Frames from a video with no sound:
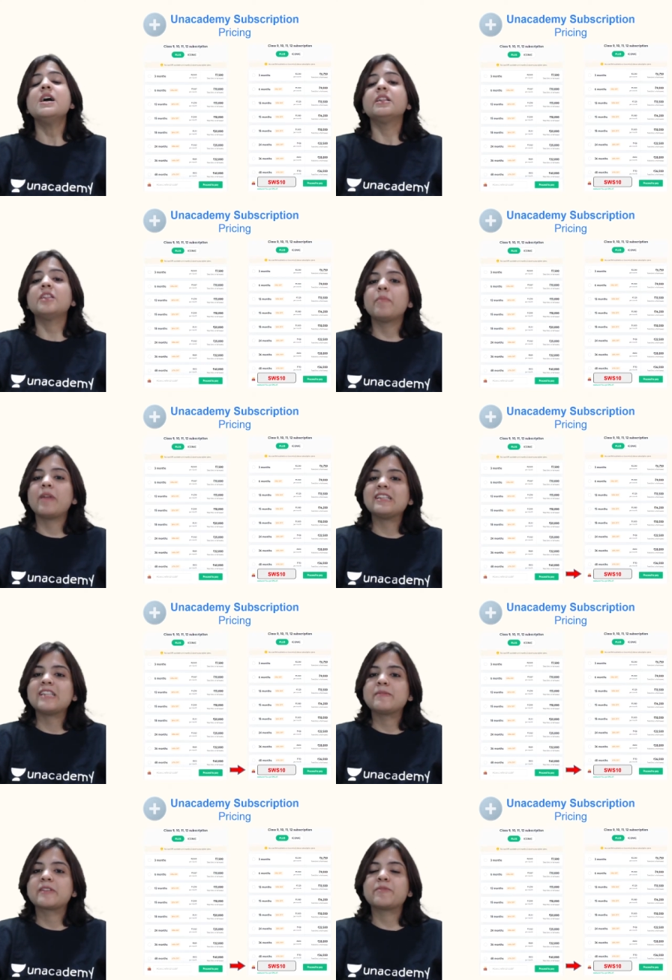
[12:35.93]
The Plus
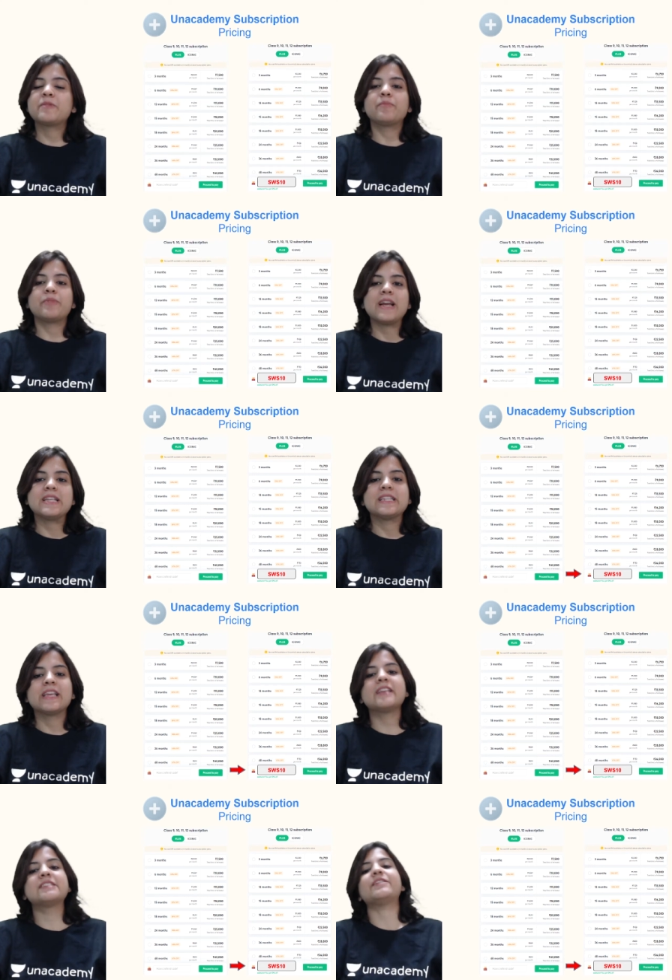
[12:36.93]
subscription
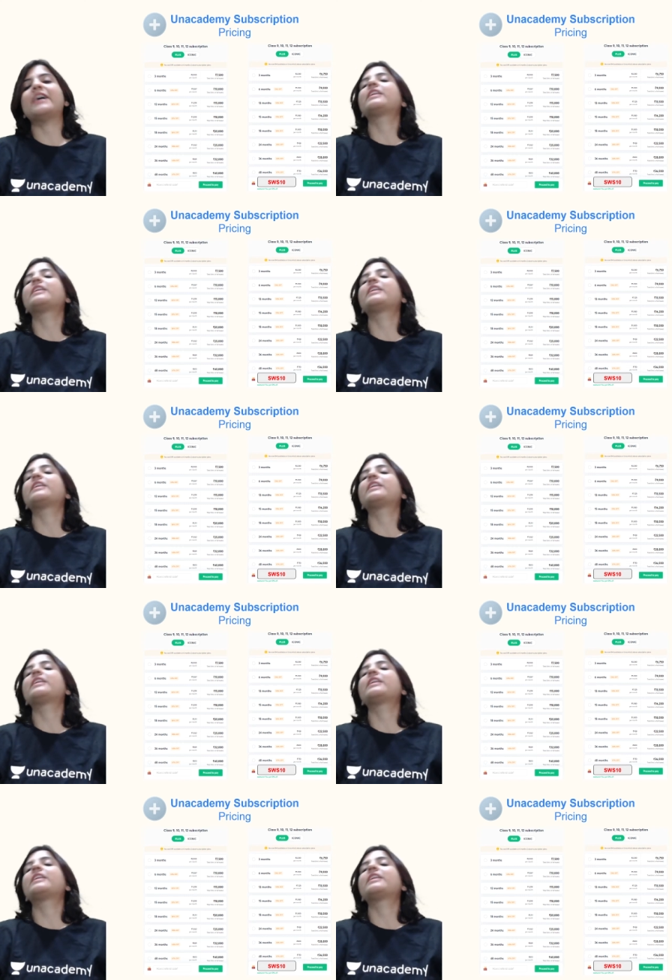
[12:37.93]
pricing is right